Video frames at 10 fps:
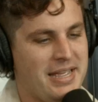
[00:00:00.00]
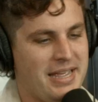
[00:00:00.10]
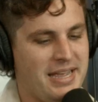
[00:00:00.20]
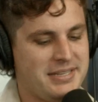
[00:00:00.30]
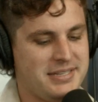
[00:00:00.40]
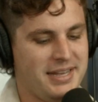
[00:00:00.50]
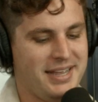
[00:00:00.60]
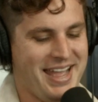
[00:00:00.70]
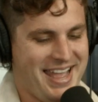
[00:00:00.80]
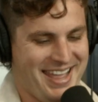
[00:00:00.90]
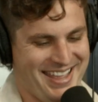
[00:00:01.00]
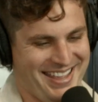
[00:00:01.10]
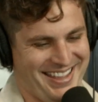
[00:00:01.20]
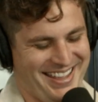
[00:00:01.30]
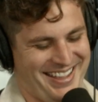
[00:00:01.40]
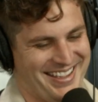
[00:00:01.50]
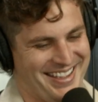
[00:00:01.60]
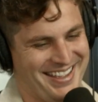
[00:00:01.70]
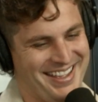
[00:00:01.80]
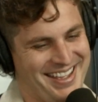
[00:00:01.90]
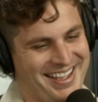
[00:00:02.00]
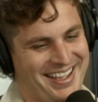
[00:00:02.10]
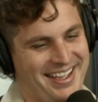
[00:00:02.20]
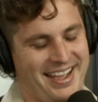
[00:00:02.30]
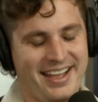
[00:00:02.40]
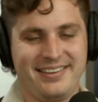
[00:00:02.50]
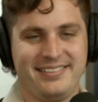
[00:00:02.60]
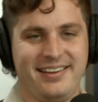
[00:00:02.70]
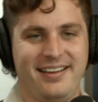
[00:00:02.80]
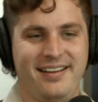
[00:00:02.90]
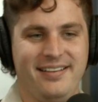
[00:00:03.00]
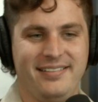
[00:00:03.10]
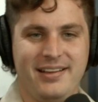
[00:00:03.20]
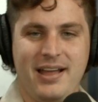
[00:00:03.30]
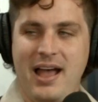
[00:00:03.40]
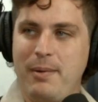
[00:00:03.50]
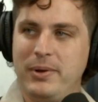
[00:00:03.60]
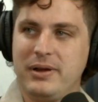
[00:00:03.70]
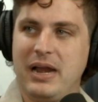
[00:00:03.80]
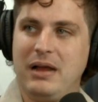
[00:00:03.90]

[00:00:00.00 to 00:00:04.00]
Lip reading: It's a... I don't know. I wonder how